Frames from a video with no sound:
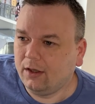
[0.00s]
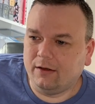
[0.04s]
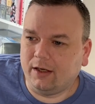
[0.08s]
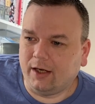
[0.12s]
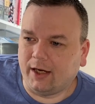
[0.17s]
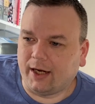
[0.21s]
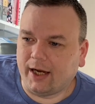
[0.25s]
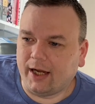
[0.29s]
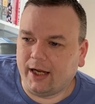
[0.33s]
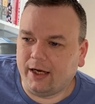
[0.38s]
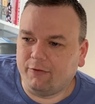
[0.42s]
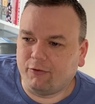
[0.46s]

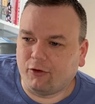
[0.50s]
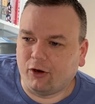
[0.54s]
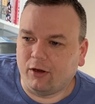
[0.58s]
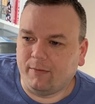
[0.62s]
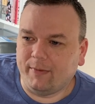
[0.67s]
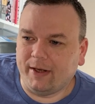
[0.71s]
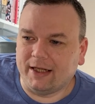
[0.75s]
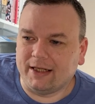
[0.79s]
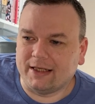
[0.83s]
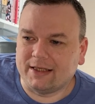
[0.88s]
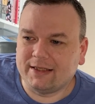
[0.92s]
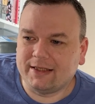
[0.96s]
Again, Royal
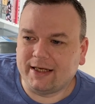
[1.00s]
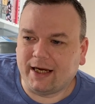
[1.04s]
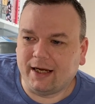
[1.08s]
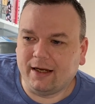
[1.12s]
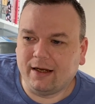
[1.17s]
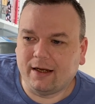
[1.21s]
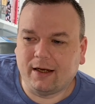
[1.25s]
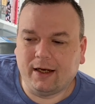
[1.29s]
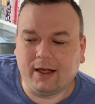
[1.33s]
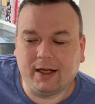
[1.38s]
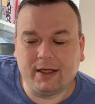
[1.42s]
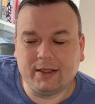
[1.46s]
Mail
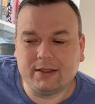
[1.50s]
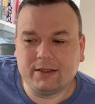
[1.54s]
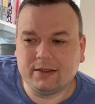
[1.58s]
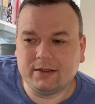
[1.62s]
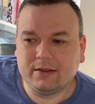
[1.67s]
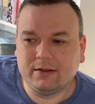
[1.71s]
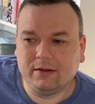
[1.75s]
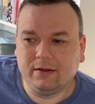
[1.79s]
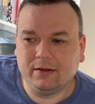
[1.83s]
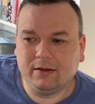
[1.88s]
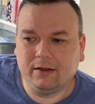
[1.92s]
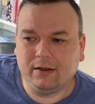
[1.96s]
Second
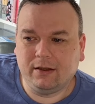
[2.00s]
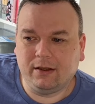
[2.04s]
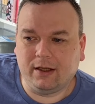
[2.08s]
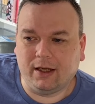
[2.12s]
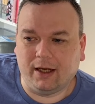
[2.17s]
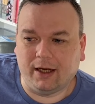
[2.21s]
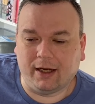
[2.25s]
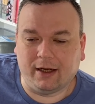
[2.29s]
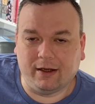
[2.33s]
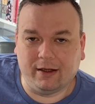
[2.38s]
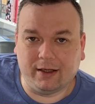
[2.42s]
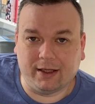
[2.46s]
Class,
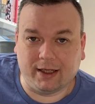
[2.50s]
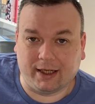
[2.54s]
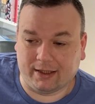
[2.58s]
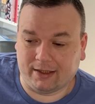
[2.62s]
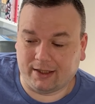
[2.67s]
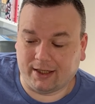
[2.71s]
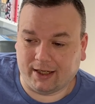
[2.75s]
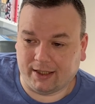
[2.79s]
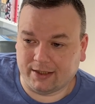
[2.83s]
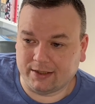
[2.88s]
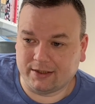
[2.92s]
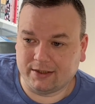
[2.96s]

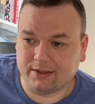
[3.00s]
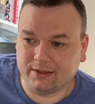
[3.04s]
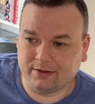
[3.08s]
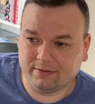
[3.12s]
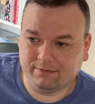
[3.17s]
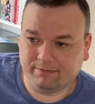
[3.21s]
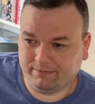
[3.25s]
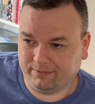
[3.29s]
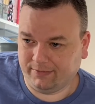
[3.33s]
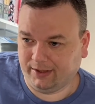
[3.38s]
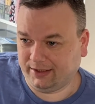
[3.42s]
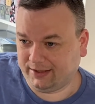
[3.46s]

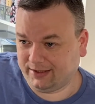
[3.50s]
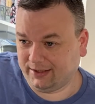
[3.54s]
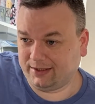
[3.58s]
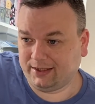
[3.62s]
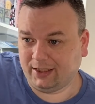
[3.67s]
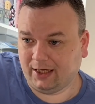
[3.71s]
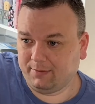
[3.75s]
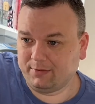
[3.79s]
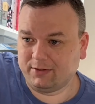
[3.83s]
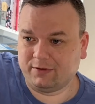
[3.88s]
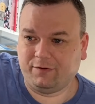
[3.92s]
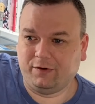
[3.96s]
it's the
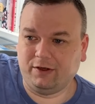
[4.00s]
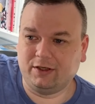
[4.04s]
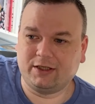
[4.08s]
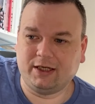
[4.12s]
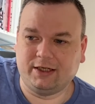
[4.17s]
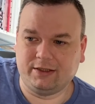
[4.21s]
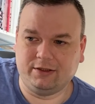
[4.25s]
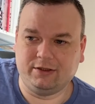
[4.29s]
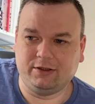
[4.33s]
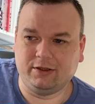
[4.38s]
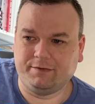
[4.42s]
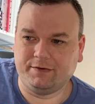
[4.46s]
same as first
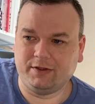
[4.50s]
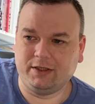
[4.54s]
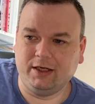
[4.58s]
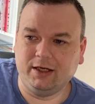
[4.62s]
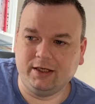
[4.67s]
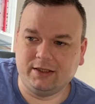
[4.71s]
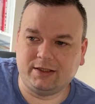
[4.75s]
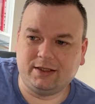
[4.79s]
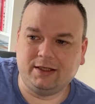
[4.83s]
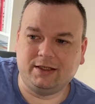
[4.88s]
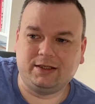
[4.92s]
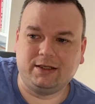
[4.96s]
class. Obviously,
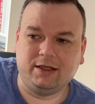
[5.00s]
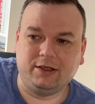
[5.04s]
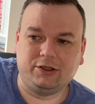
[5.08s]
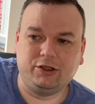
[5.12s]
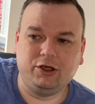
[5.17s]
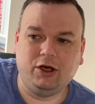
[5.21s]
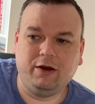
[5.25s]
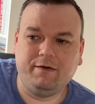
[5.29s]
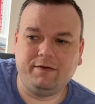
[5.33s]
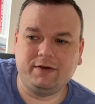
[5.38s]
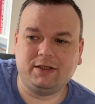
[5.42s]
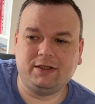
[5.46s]
the
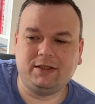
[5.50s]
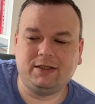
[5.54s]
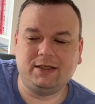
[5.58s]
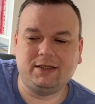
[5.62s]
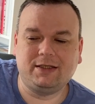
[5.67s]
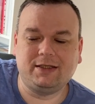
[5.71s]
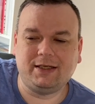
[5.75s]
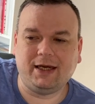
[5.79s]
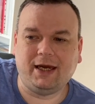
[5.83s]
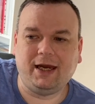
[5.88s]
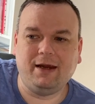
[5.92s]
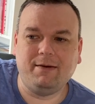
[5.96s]
service is the
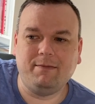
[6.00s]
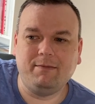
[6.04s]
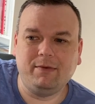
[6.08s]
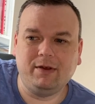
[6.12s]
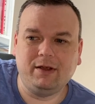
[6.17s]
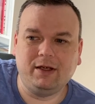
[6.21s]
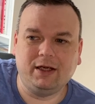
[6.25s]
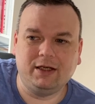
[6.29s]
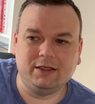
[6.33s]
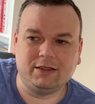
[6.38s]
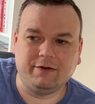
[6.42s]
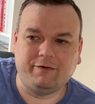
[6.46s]
same
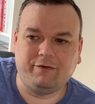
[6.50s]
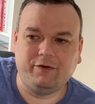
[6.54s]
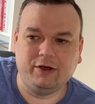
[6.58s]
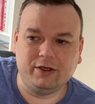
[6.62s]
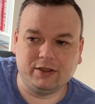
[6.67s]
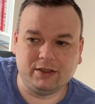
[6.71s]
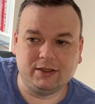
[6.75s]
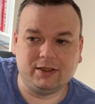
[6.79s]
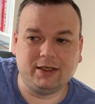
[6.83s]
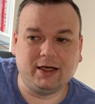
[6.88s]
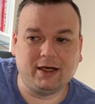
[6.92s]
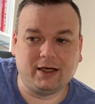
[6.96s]
as the first
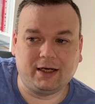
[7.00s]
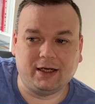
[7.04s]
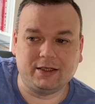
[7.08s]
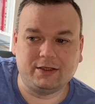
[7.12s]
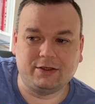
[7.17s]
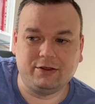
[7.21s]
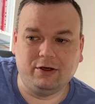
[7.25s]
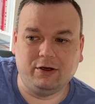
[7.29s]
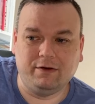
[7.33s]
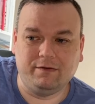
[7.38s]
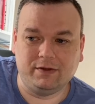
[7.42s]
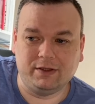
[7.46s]
and second class
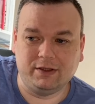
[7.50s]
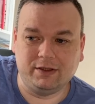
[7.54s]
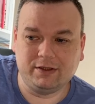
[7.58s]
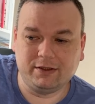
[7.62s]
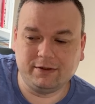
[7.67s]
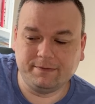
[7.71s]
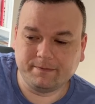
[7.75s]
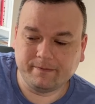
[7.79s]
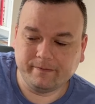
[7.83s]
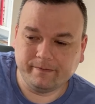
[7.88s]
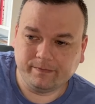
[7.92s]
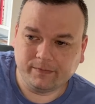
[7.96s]
services,
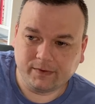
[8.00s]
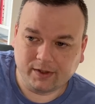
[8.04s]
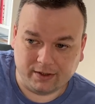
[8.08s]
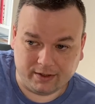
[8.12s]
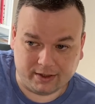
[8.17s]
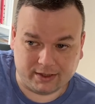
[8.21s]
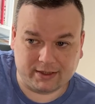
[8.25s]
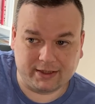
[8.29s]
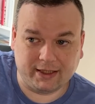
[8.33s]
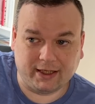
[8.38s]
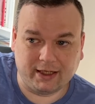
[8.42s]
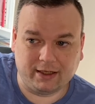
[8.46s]

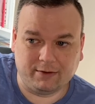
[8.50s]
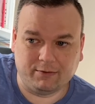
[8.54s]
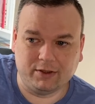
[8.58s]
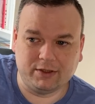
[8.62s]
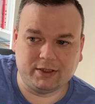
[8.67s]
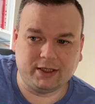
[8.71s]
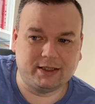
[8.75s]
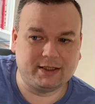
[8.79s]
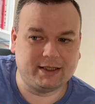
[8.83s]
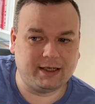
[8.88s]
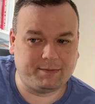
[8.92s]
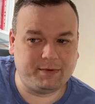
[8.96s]
the standard ones,
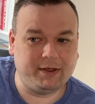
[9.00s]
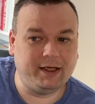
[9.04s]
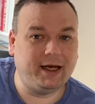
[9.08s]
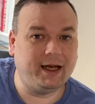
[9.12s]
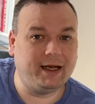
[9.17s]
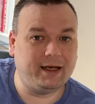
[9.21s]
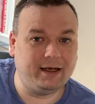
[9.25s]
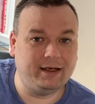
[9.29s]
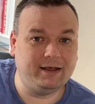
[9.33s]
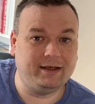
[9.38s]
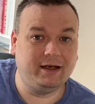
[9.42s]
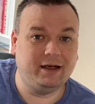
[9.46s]
except you
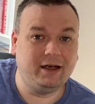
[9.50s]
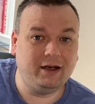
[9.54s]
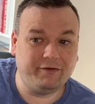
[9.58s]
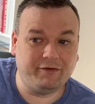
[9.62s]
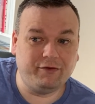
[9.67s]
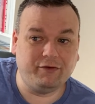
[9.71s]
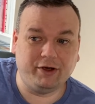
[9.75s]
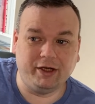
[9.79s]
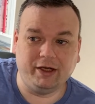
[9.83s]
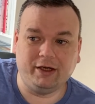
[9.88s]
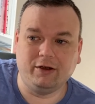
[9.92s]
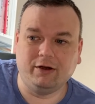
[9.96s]
get a
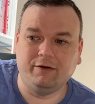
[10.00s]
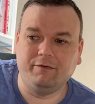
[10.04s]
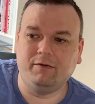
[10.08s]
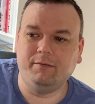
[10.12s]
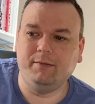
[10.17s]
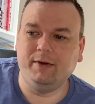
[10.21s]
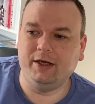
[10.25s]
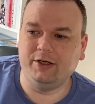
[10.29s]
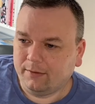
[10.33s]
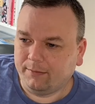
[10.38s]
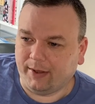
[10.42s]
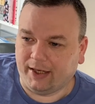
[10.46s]
delivery
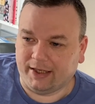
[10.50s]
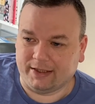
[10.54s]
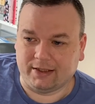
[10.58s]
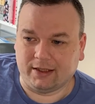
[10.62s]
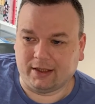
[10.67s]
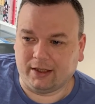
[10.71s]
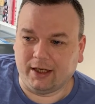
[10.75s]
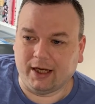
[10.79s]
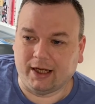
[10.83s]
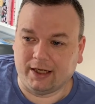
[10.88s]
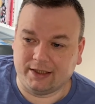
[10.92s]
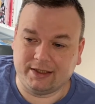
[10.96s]
confirmation
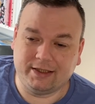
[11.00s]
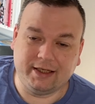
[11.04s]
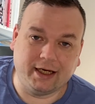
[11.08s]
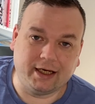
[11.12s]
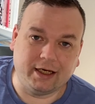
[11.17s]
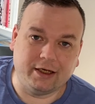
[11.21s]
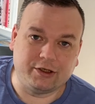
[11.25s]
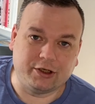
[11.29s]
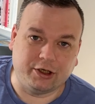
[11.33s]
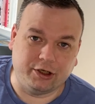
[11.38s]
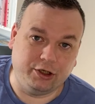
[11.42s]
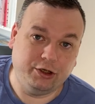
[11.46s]
basically and a
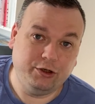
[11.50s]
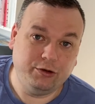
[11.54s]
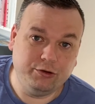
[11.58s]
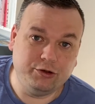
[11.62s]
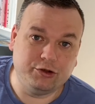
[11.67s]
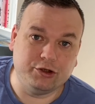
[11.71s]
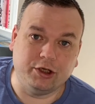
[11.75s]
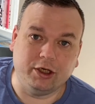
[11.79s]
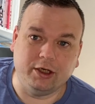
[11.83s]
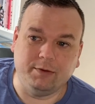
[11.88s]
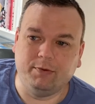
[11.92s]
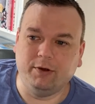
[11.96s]
signature
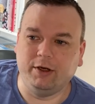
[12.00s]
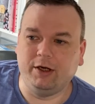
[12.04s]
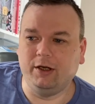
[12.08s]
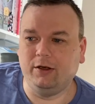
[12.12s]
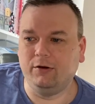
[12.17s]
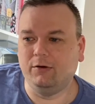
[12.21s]
usually, but you